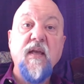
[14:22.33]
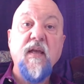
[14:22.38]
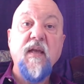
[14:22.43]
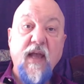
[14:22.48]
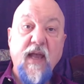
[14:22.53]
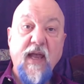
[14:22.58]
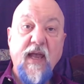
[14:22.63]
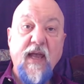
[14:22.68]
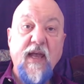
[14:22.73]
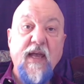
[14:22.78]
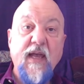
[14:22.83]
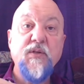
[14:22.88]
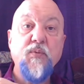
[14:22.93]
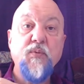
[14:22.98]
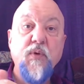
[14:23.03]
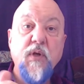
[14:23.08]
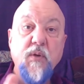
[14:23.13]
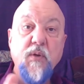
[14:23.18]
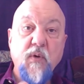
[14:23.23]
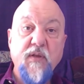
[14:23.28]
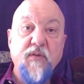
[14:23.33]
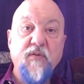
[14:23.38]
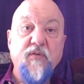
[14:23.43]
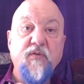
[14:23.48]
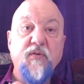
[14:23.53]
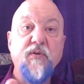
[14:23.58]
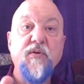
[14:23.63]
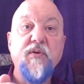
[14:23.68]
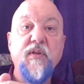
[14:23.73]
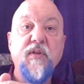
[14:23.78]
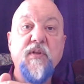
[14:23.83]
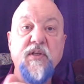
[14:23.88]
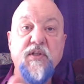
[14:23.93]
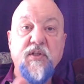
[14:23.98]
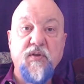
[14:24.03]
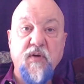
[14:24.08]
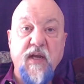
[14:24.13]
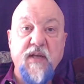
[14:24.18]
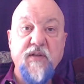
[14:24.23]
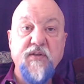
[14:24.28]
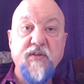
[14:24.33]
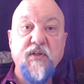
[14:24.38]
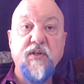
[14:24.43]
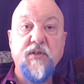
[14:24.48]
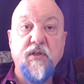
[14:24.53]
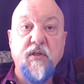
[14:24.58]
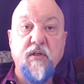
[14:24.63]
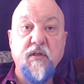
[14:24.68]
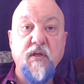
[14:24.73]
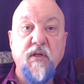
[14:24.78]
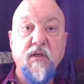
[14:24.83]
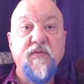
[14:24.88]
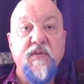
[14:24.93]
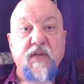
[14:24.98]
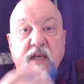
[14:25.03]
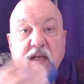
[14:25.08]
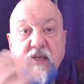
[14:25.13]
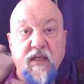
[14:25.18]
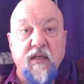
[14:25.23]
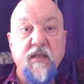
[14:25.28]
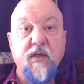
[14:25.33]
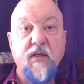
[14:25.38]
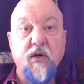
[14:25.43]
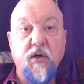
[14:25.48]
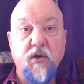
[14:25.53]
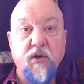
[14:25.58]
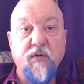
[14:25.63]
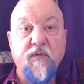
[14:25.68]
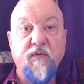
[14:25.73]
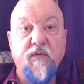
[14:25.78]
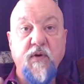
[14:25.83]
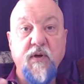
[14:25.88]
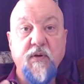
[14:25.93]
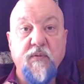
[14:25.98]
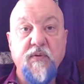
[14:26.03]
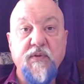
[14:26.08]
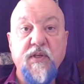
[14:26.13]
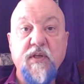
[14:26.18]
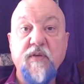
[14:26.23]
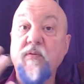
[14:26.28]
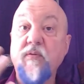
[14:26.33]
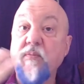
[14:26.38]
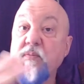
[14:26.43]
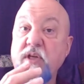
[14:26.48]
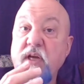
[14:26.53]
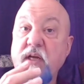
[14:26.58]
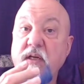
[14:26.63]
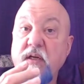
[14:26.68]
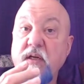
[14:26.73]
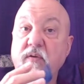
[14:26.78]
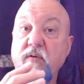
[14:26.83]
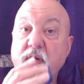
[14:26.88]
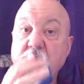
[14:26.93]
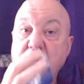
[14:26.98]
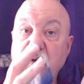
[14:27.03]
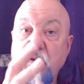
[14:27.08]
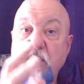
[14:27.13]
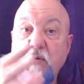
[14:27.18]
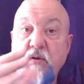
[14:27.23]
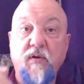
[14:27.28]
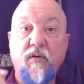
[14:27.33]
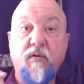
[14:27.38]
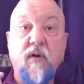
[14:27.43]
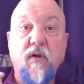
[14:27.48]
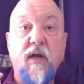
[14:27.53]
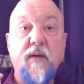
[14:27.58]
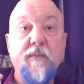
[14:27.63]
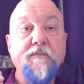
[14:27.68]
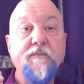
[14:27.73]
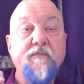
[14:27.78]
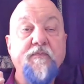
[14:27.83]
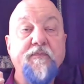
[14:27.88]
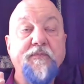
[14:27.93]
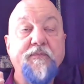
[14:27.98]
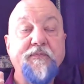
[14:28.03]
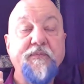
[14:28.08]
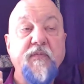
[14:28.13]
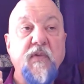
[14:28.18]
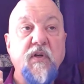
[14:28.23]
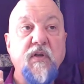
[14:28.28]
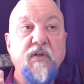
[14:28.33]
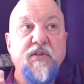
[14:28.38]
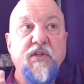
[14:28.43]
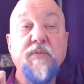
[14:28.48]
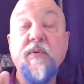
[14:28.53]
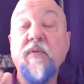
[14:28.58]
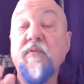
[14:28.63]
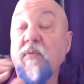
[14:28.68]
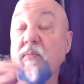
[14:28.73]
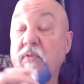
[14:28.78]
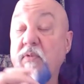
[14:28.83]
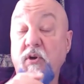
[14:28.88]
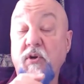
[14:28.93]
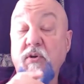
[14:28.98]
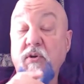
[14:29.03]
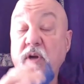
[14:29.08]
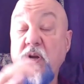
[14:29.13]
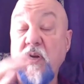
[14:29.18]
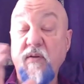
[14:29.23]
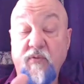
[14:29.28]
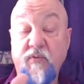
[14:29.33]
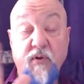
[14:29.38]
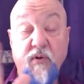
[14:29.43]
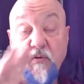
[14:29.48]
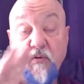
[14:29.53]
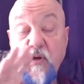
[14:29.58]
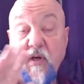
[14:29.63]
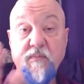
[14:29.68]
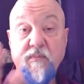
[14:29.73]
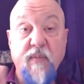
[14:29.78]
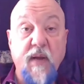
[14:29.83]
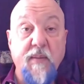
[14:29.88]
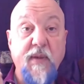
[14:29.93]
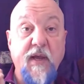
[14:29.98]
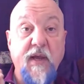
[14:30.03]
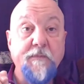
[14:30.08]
as we went through this transition of taking the Earth frequency from second grade to third grade. Excuse me, from third grade to fourth grade, my bad.